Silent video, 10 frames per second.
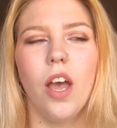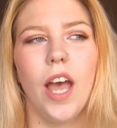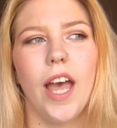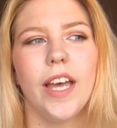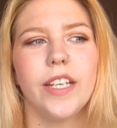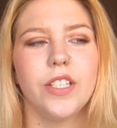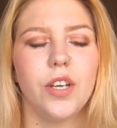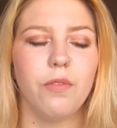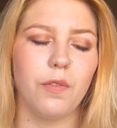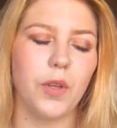and
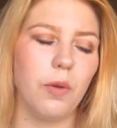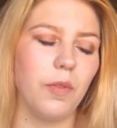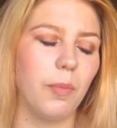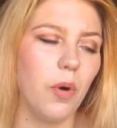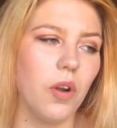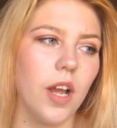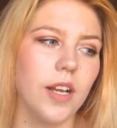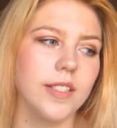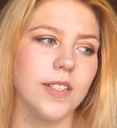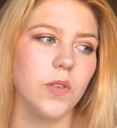a review of the
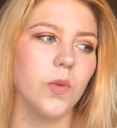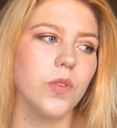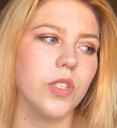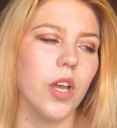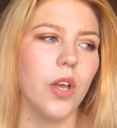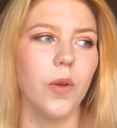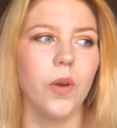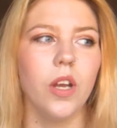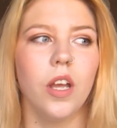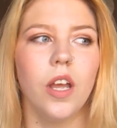product, it's also
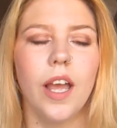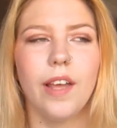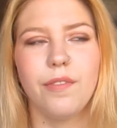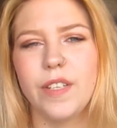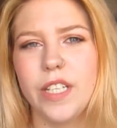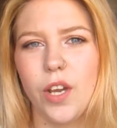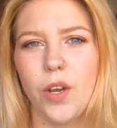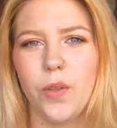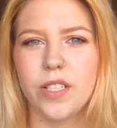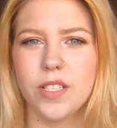a
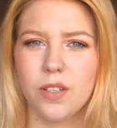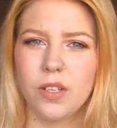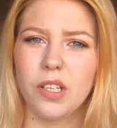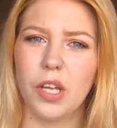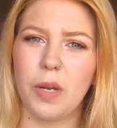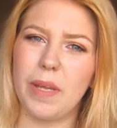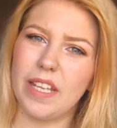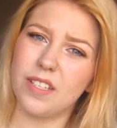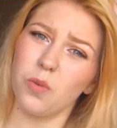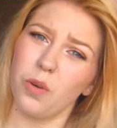video that's going to
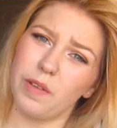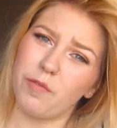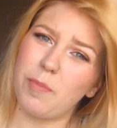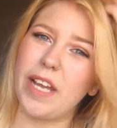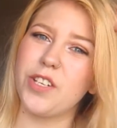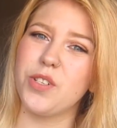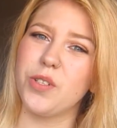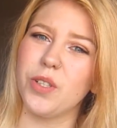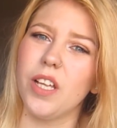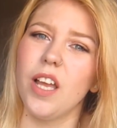be sort of
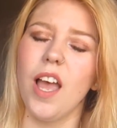informational,